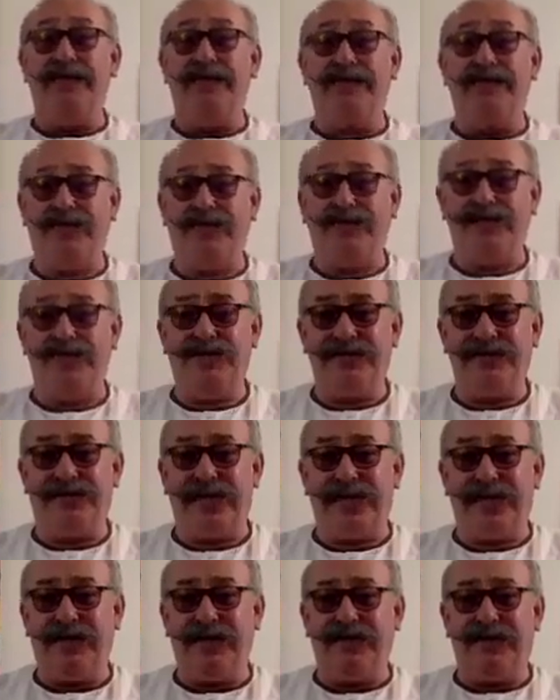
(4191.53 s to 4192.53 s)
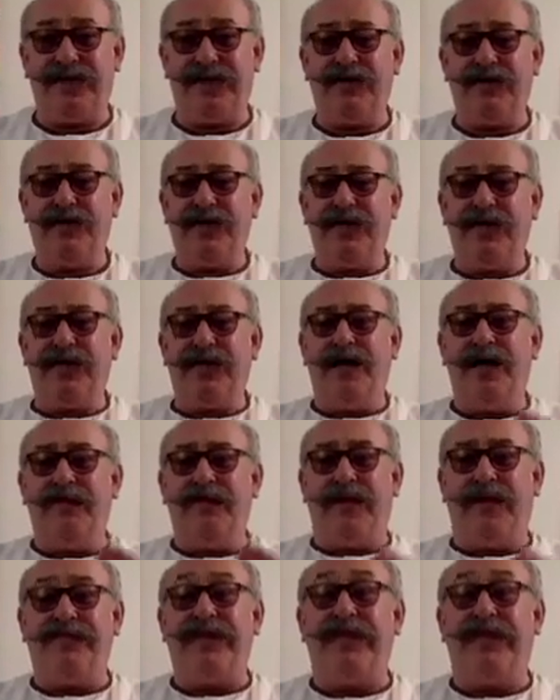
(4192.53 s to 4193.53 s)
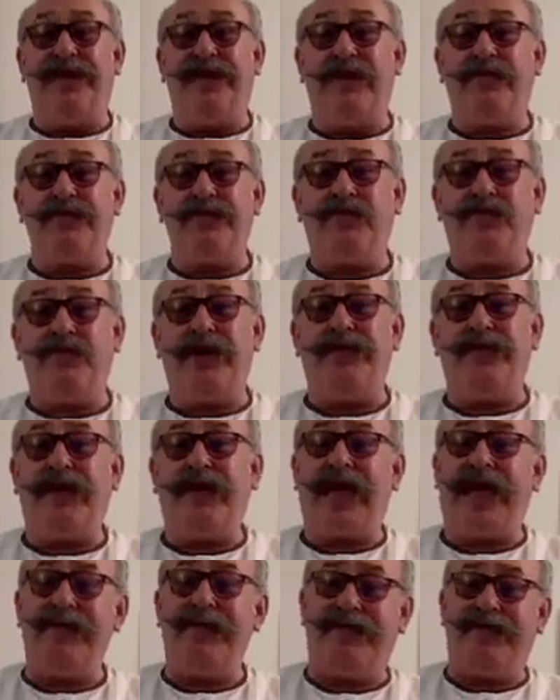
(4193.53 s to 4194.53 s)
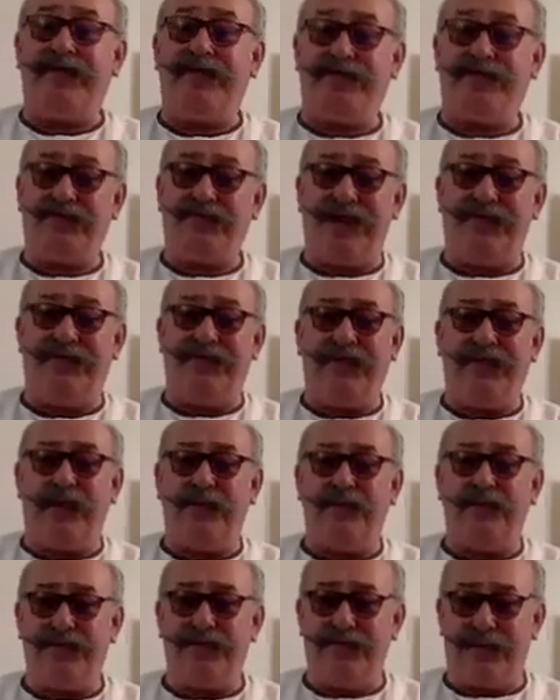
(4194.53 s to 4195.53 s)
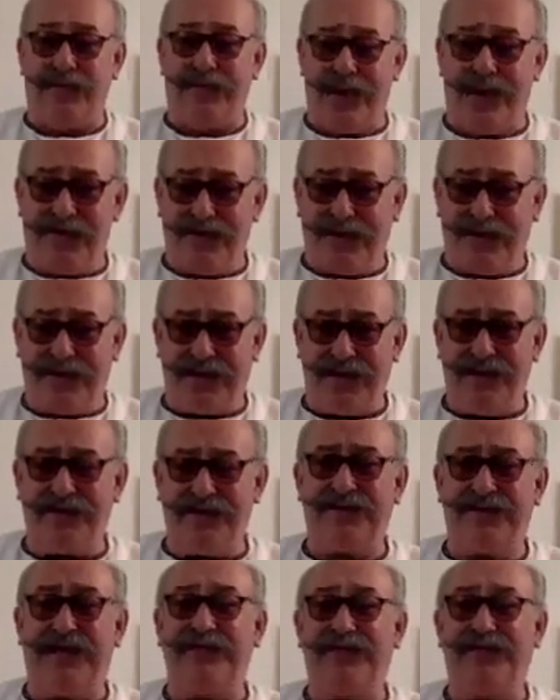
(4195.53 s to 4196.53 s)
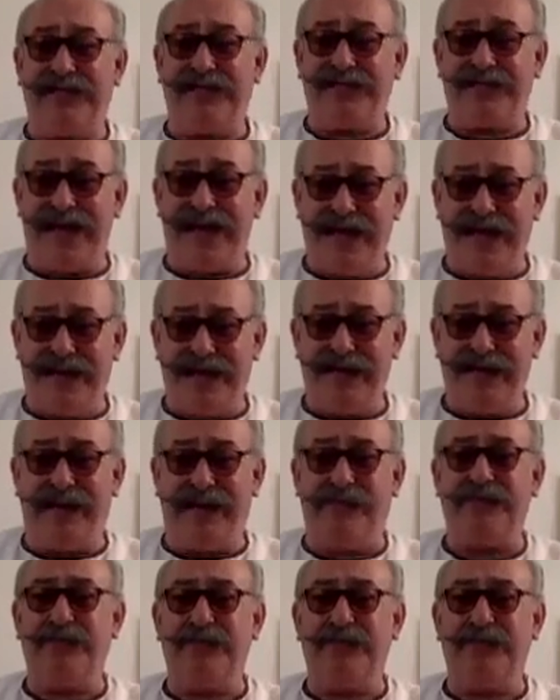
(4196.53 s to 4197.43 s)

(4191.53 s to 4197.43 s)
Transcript: community, and then there was, when they came back from traveling, there was some Americans, there was Italian, there was